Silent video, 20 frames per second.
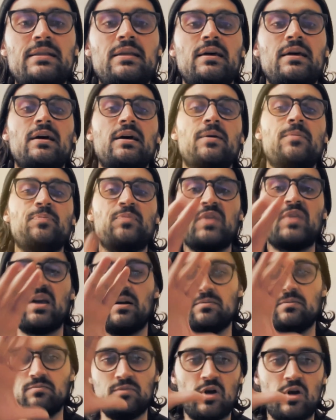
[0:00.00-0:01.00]

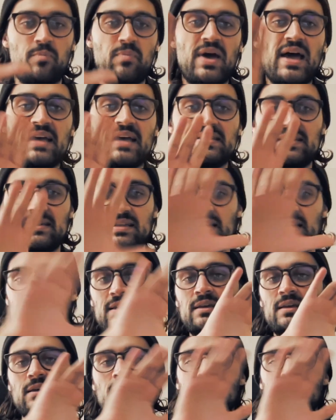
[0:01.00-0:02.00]
the
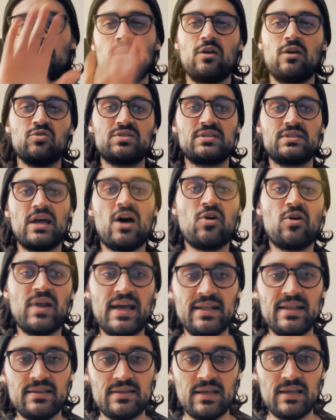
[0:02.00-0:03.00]
opacity goes down
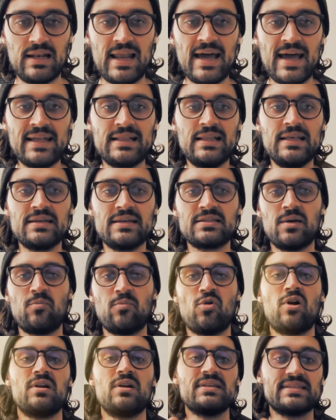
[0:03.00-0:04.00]
and the light leaks are
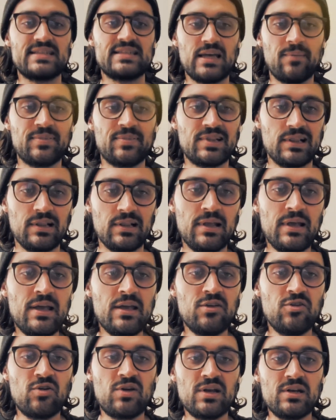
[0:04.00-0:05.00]
more subtle.
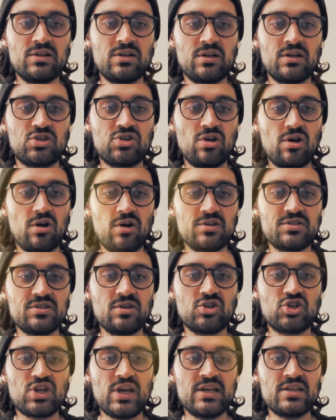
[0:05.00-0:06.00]
You can
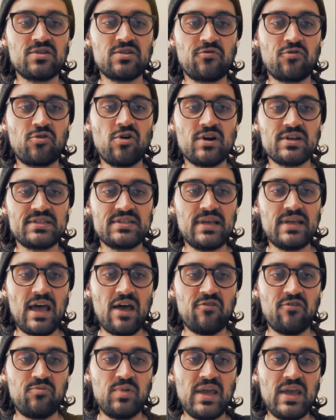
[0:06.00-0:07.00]
also change, of course, the
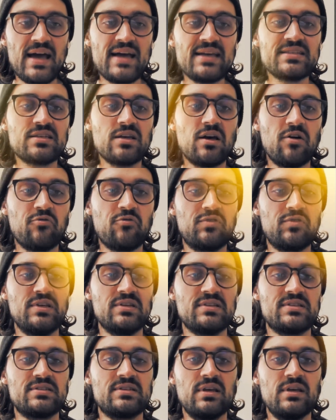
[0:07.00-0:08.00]
FPS of
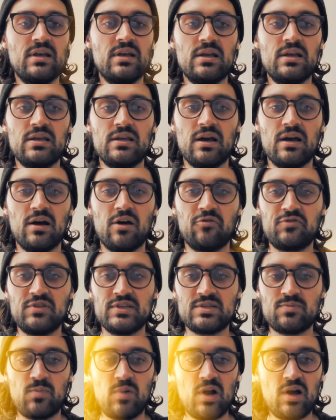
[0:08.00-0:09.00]

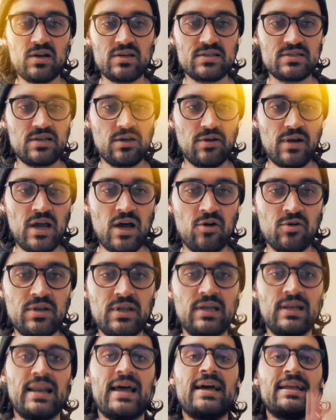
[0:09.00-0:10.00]
this block. So now
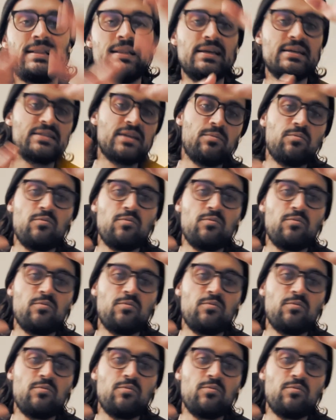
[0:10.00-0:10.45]
the light leaks are